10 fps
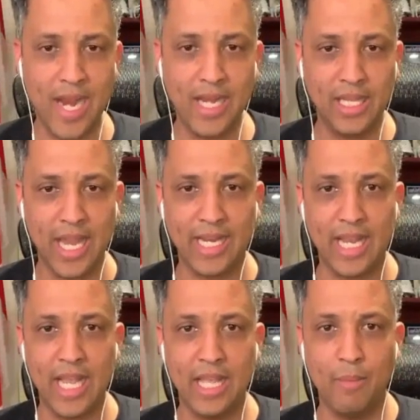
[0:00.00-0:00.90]
right?
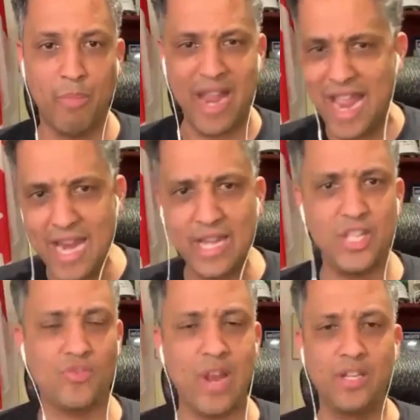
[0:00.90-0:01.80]
Like by
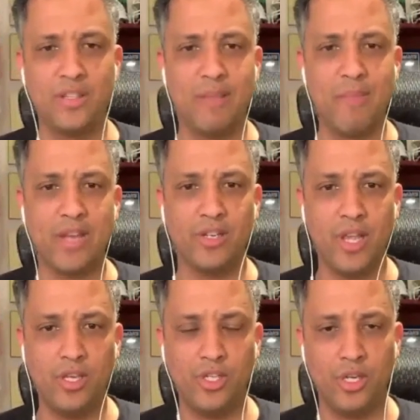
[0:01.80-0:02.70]
any stretch of the
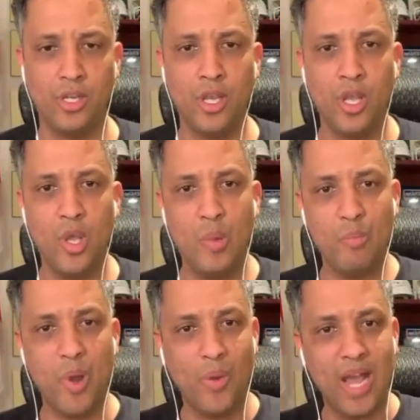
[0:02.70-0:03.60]
imagination.
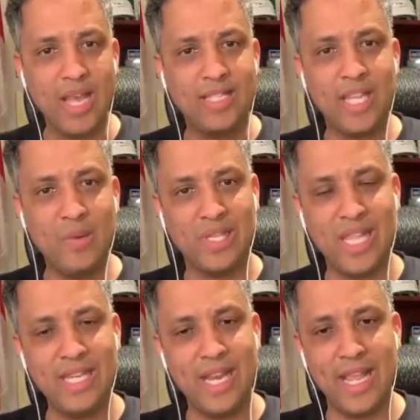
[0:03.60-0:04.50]
But when I see
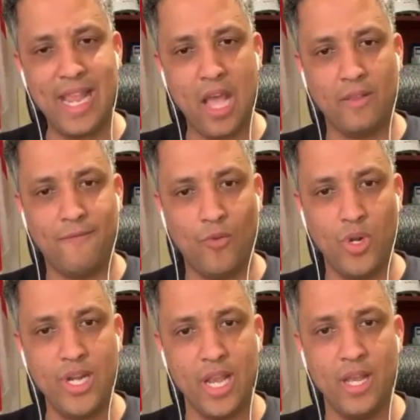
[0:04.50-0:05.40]
what they did in
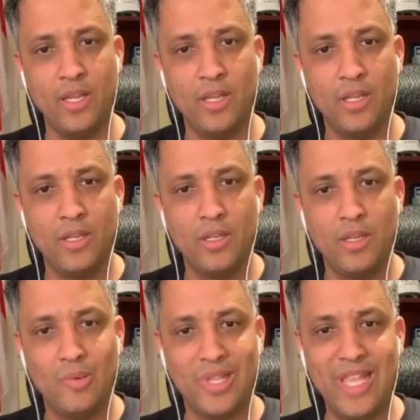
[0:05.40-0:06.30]
California
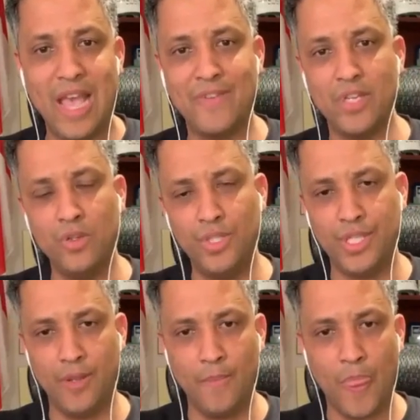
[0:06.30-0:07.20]
with Gavin
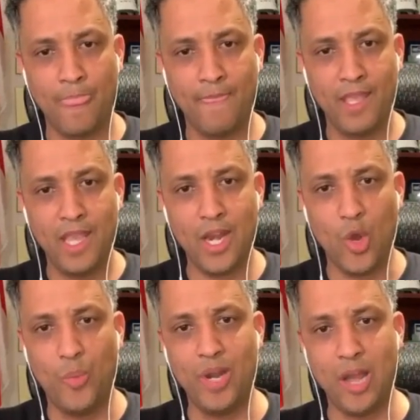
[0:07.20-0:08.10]
Newsom
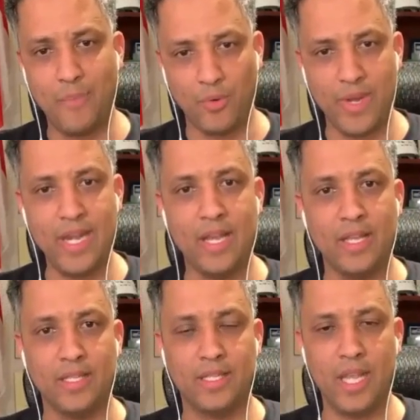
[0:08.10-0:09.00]
and open up
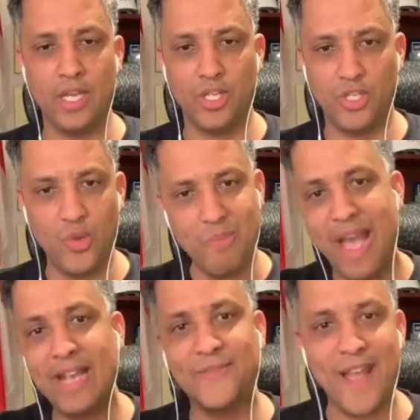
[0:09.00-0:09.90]
arenas and just do
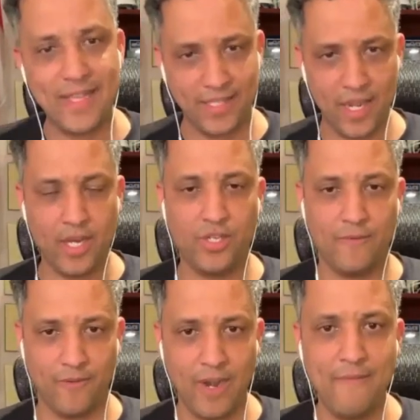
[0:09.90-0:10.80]
max
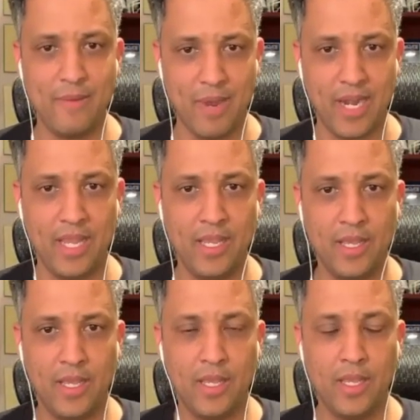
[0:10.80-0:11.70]
vaccination for everybody,
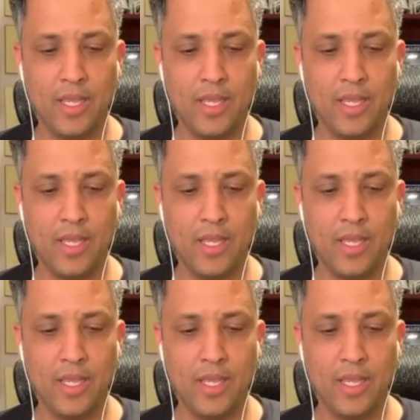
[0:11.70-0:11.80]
